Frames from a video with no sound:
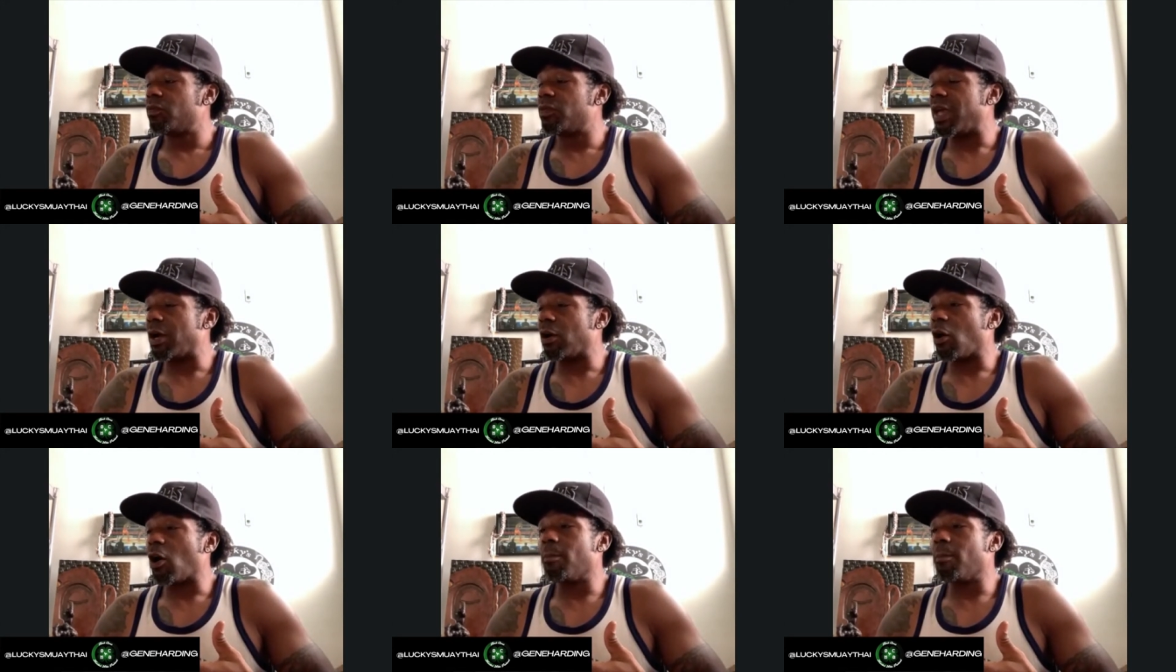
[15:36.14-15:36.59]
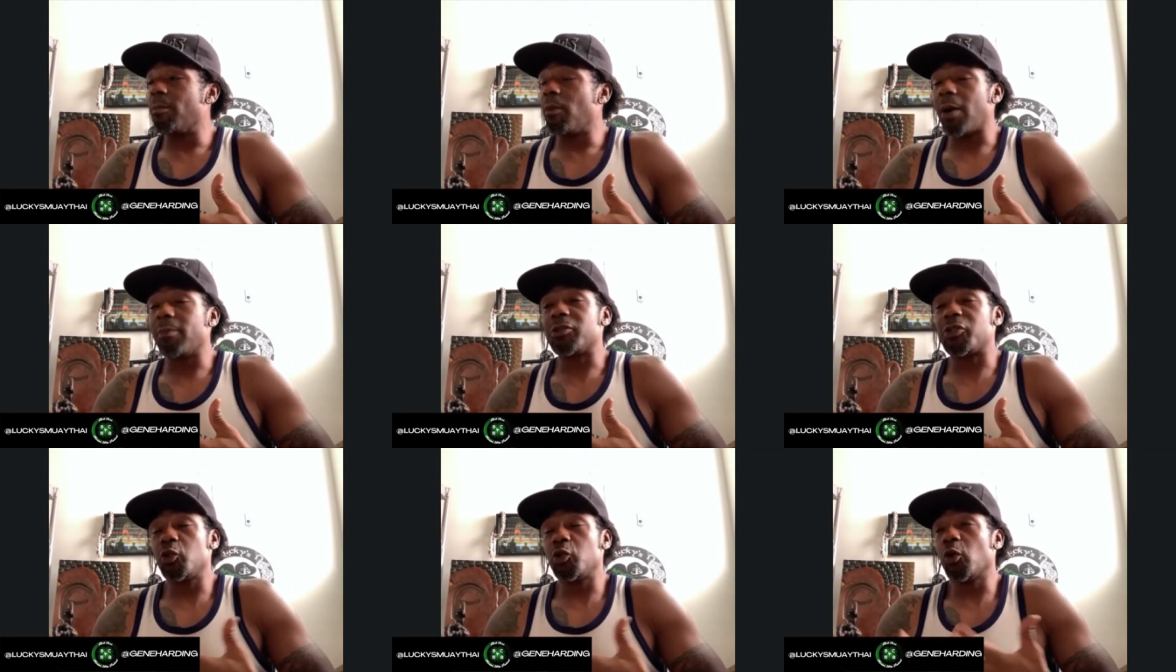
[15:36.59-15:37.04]

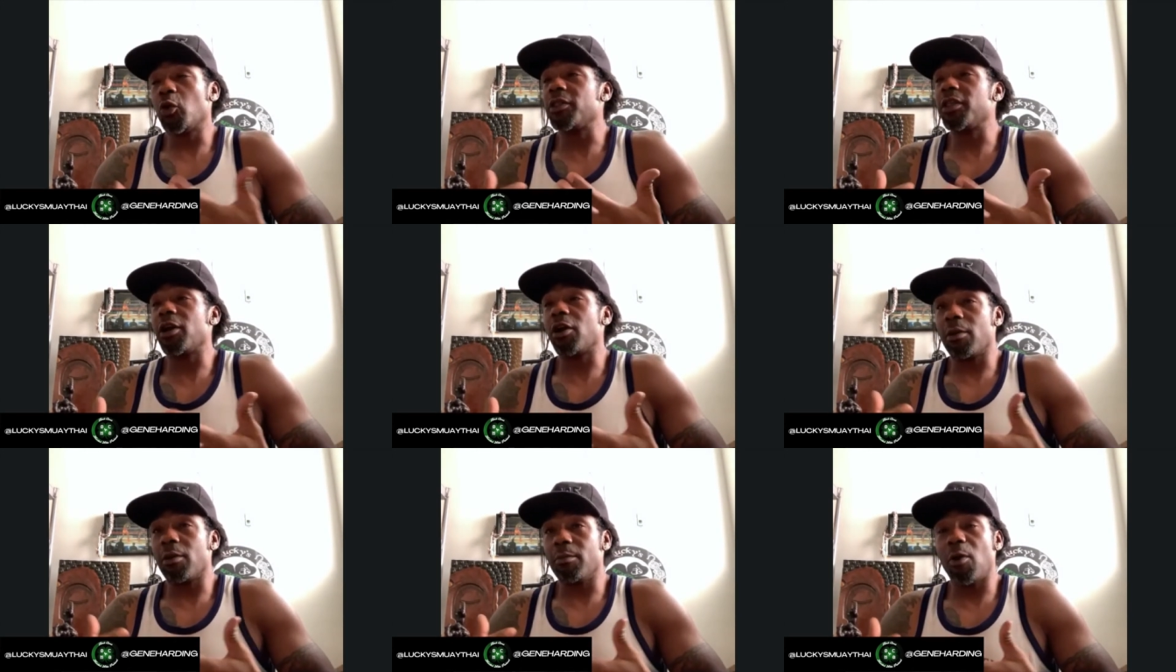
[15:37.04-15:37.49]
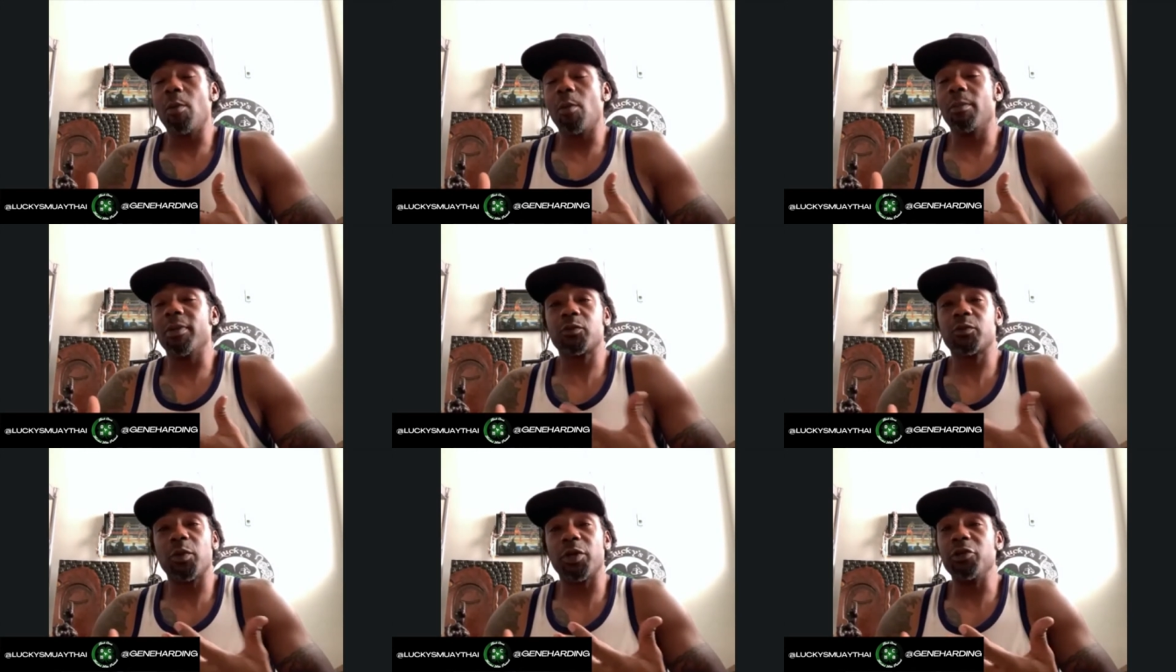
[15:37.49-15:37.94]
I'm sure there are
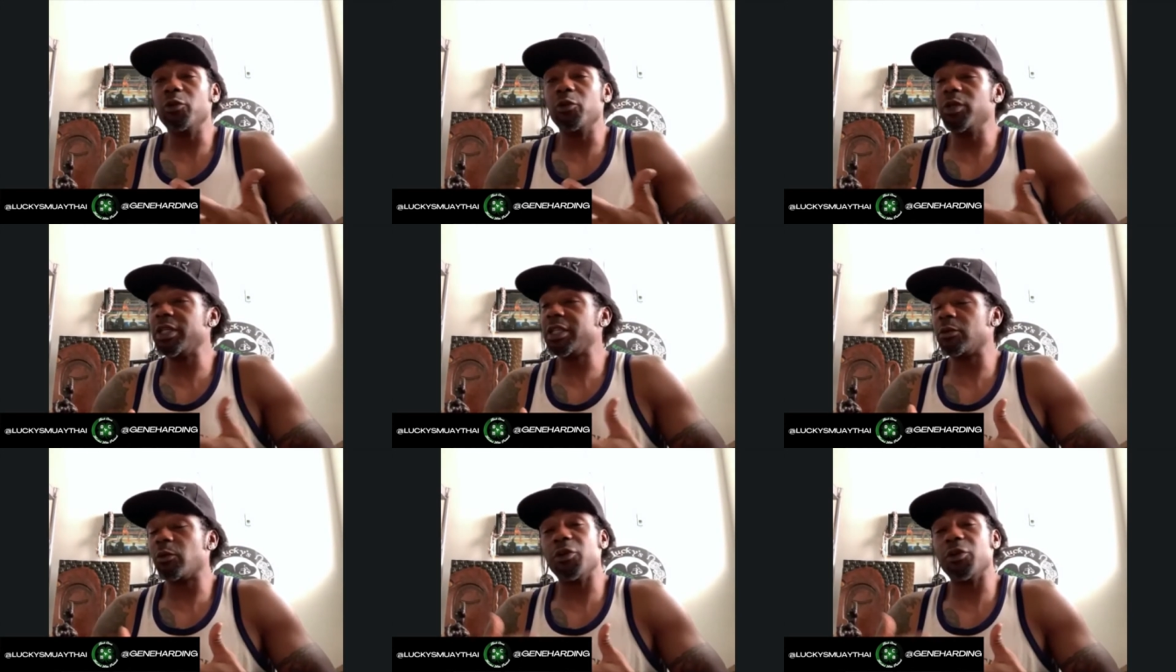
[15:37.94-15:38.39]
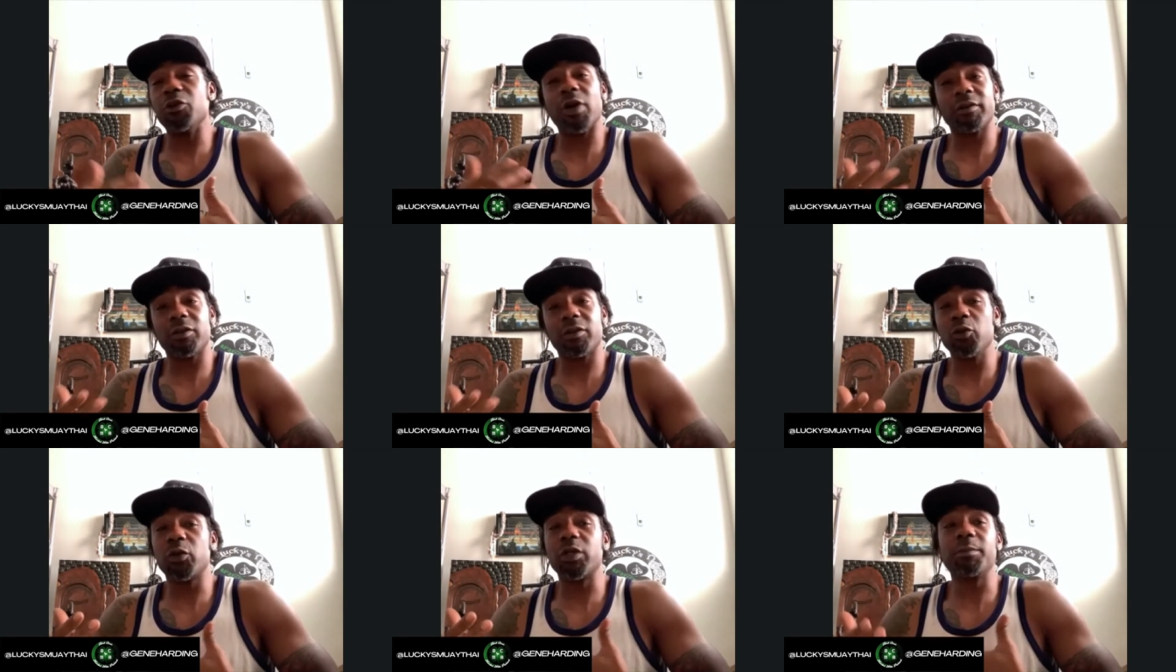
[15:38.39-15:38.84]
moments where
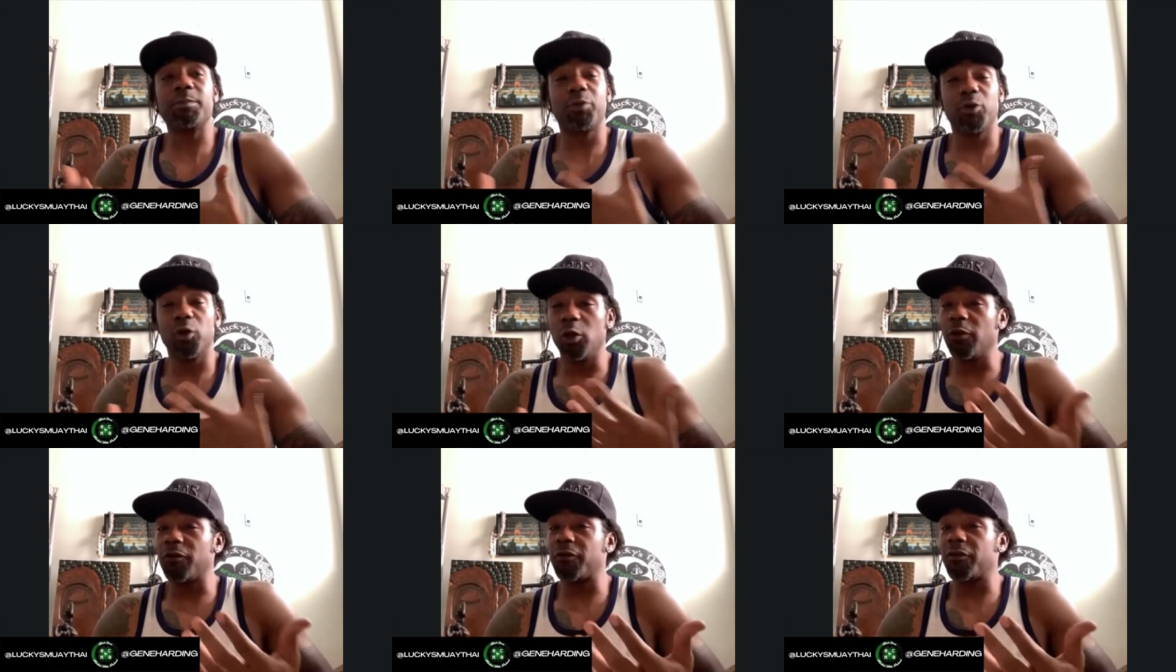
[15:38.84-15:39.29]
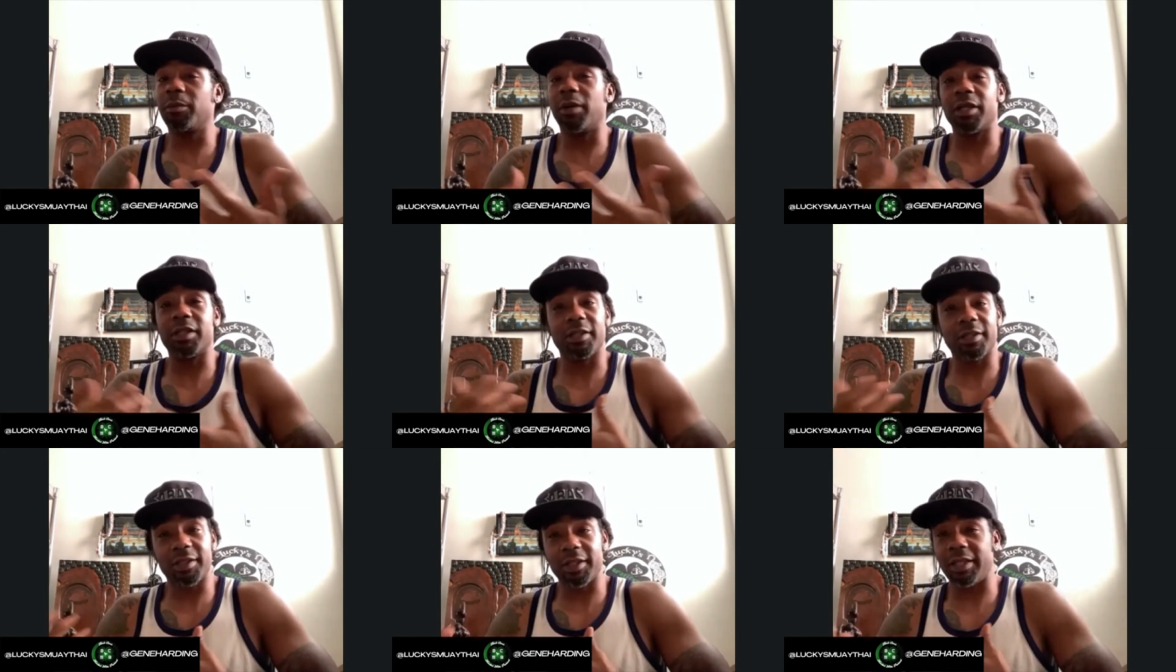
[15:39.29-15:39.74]
you can pull from
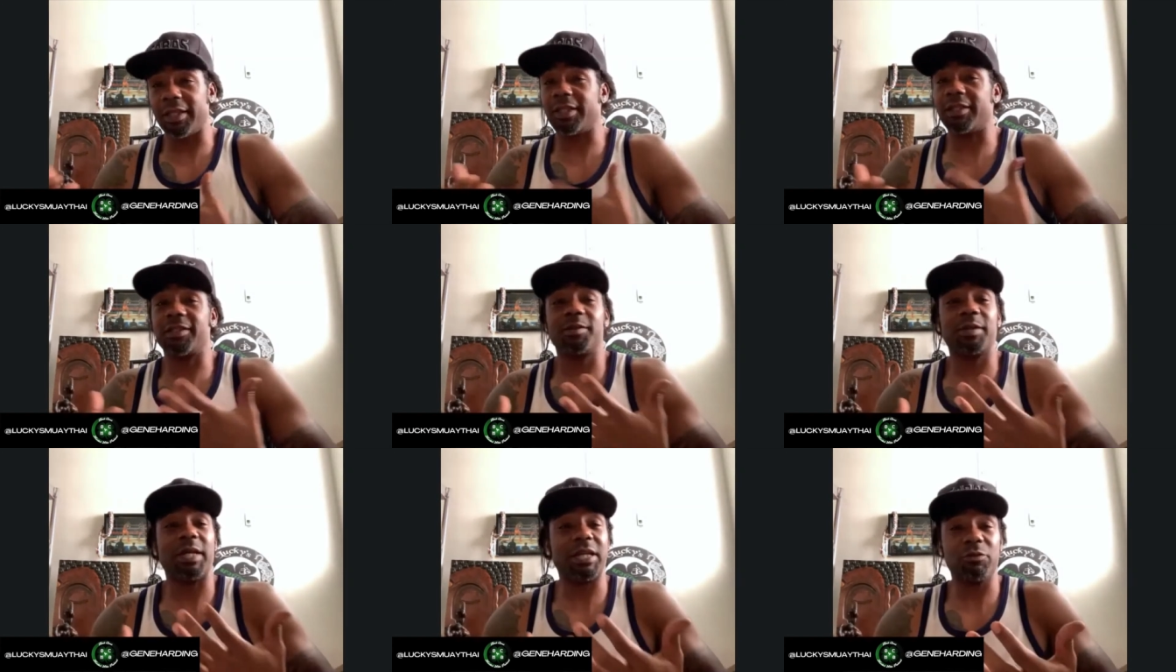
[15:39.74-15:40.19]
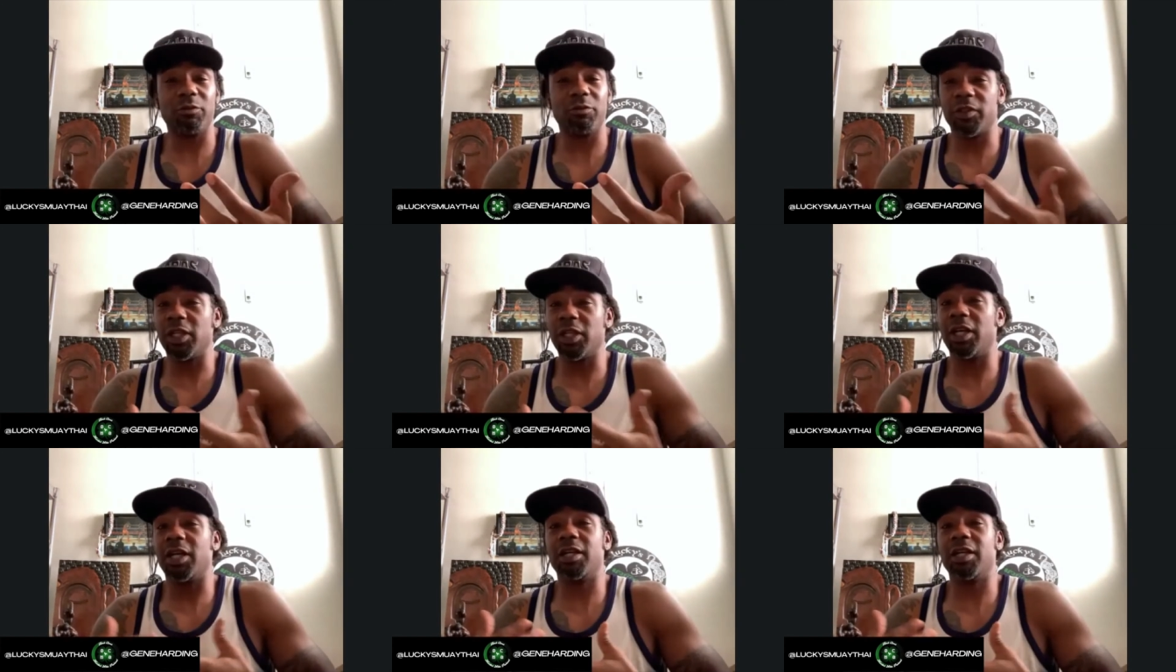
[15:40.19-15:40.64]
other things that
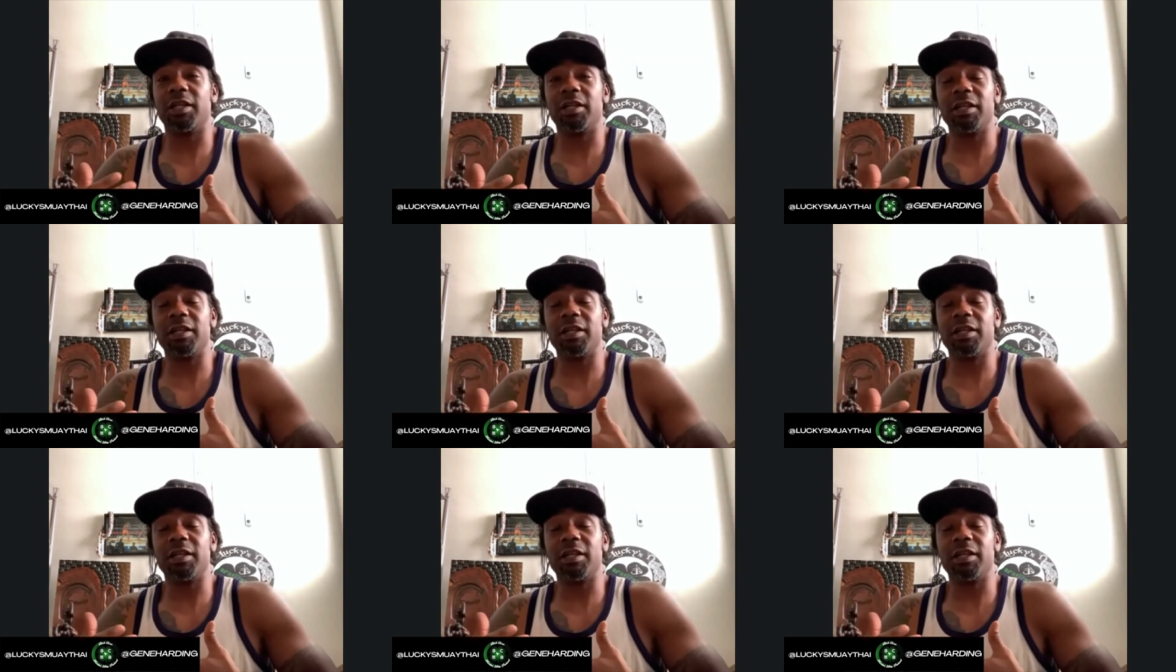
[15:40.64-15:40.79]
you've done,